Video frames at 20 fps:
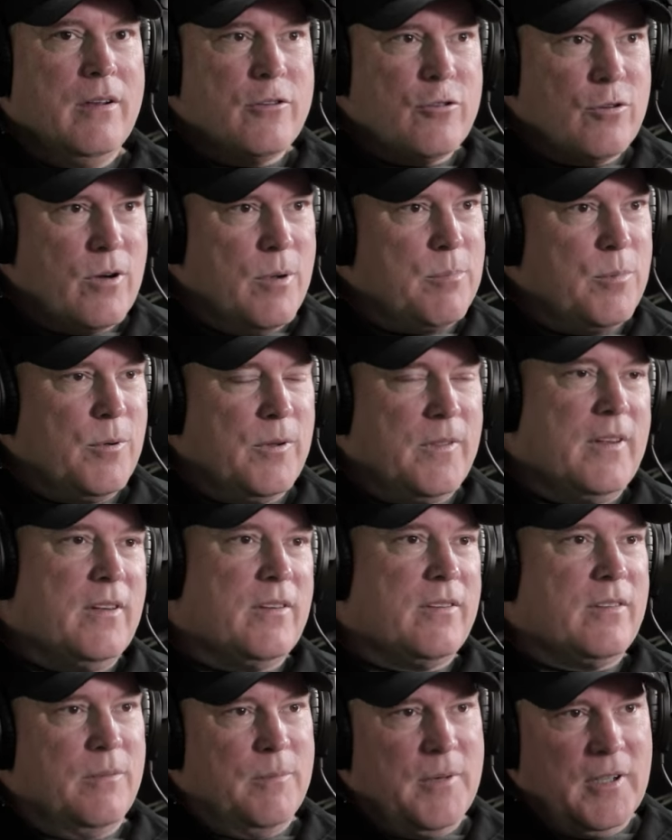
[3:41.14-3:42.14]
trip with
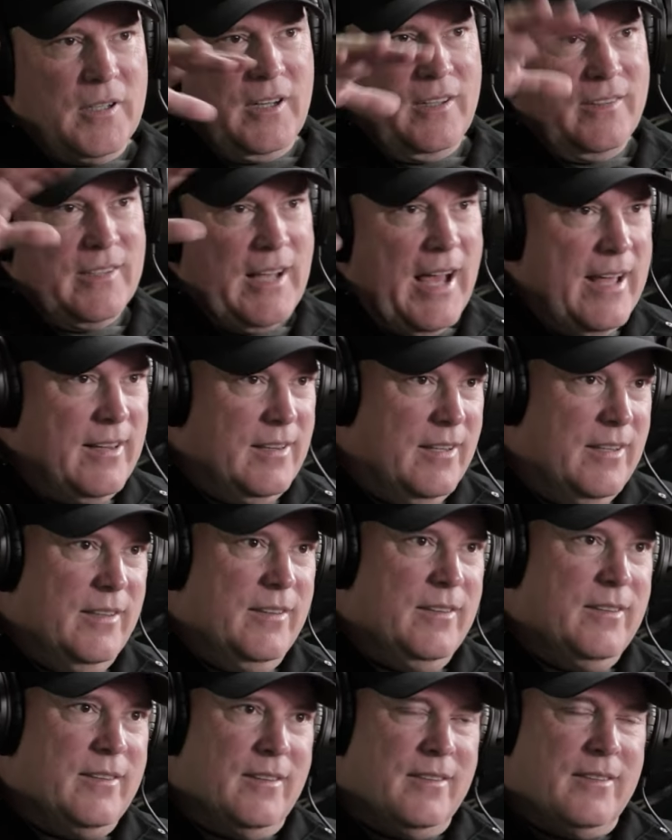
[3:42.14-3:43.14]
this among these
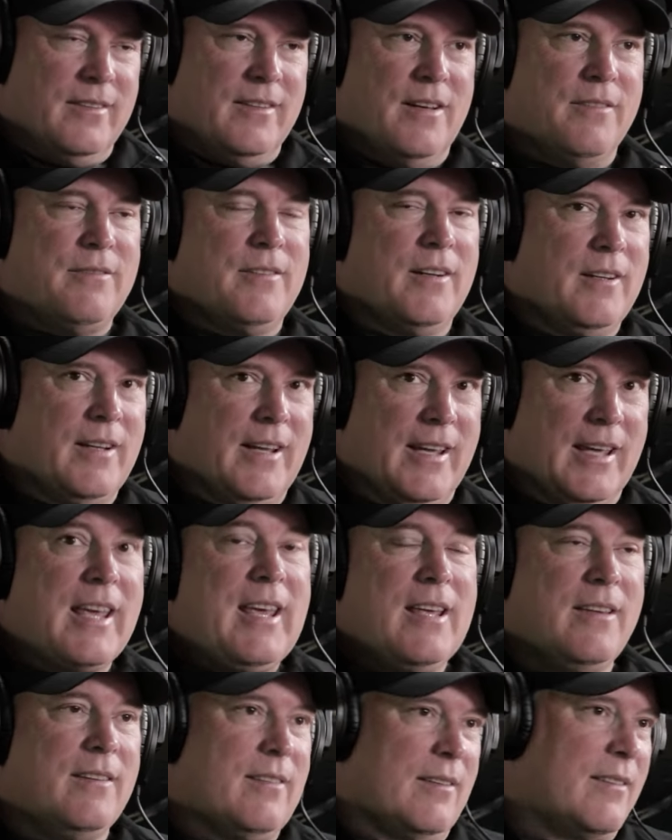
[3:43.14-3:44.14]
islands and stuff. And like,
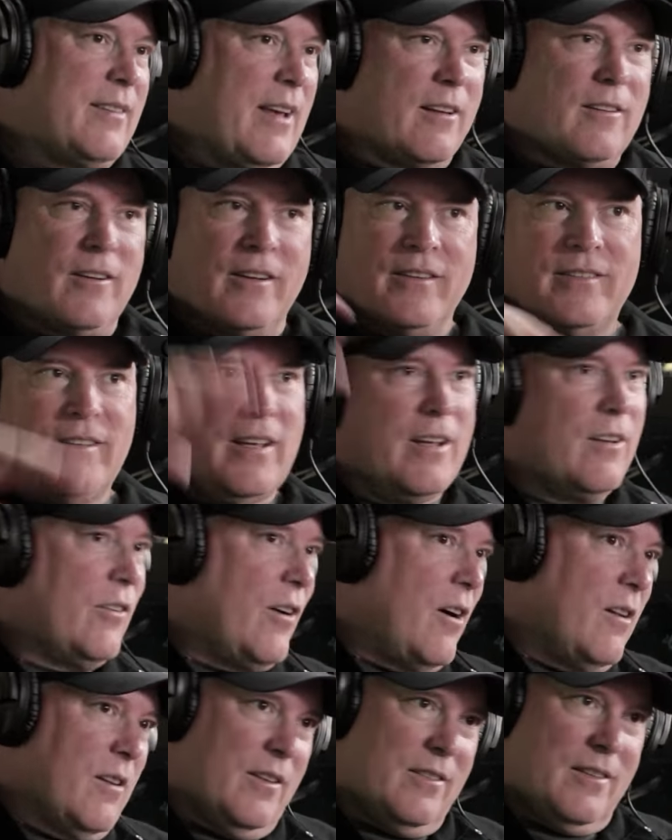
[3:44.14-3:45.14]
he's a sailor. He
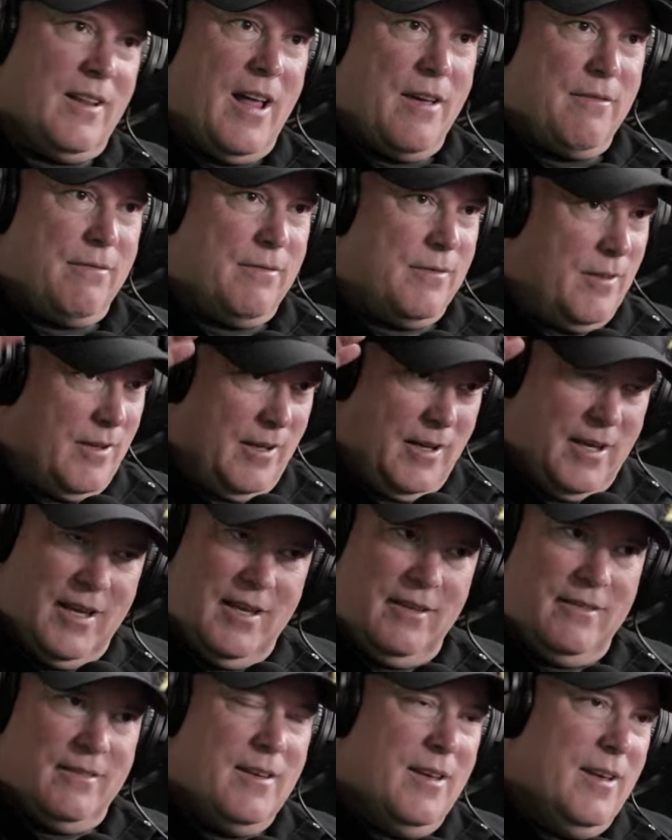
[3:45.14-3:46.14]
sailed all his life. So like
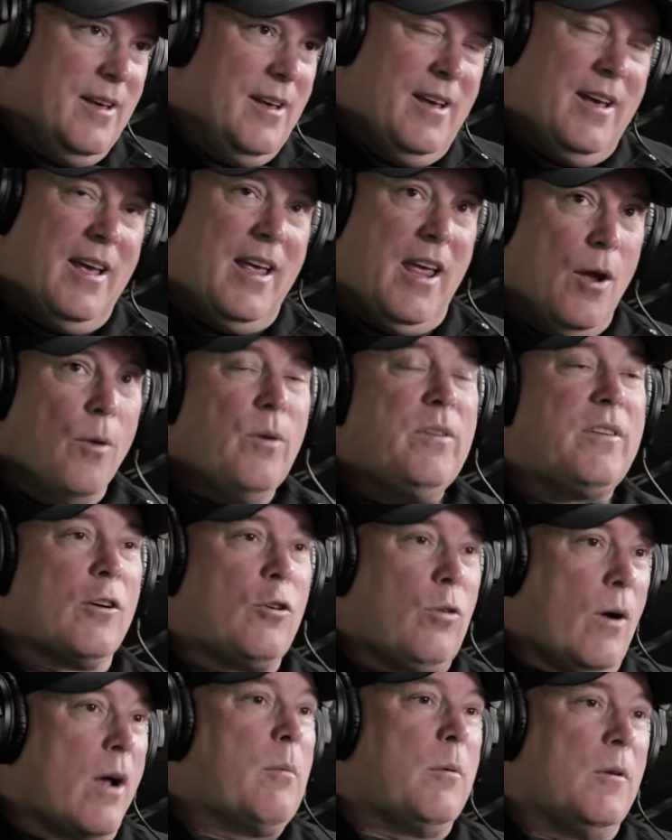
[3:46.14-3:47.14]
it was
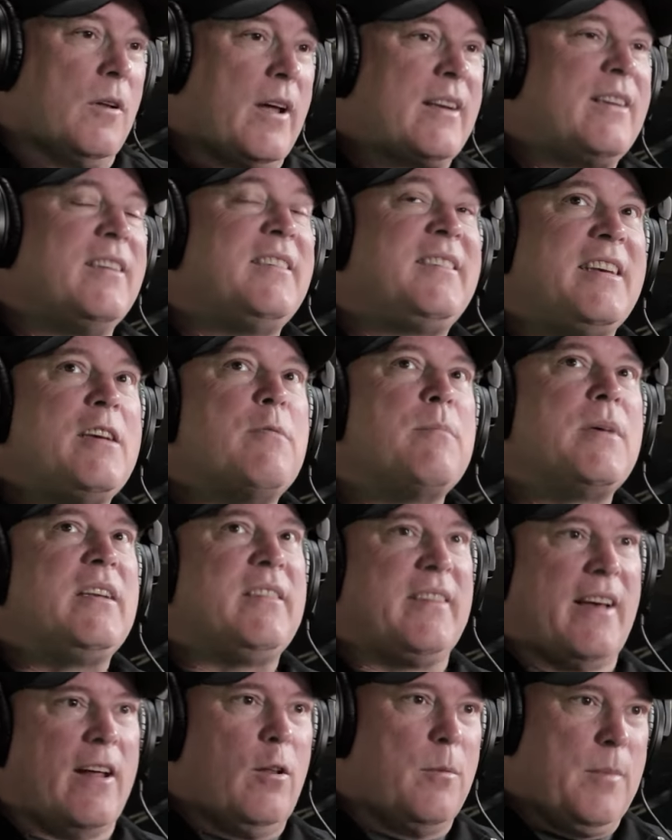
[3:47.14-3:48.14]
incredible. Like to see him in
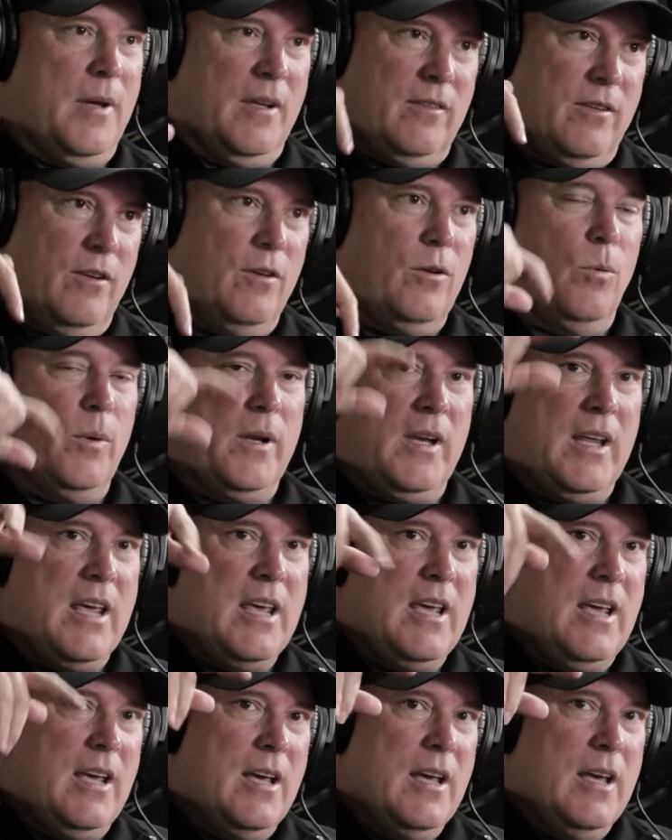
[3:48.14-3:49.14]
his element too, when
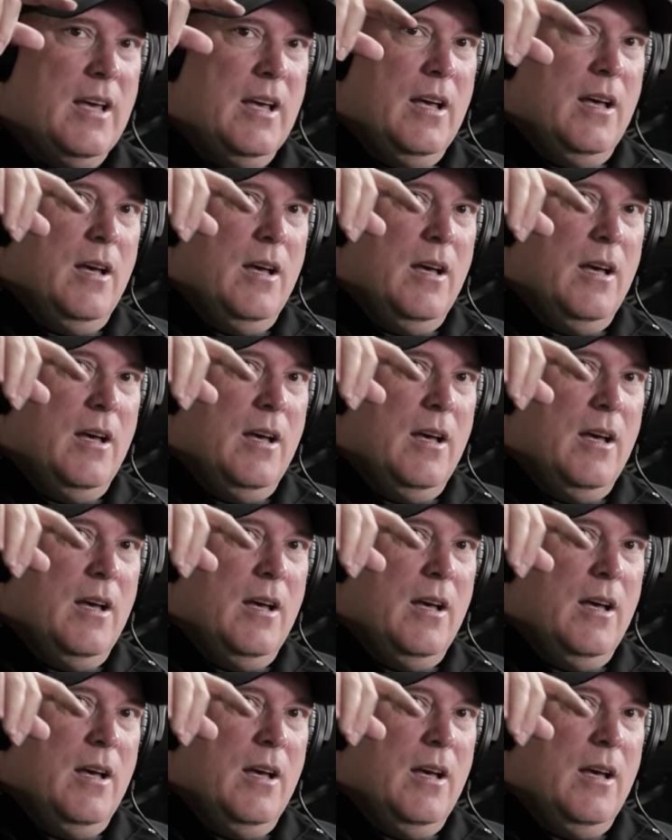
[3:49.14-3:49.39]
he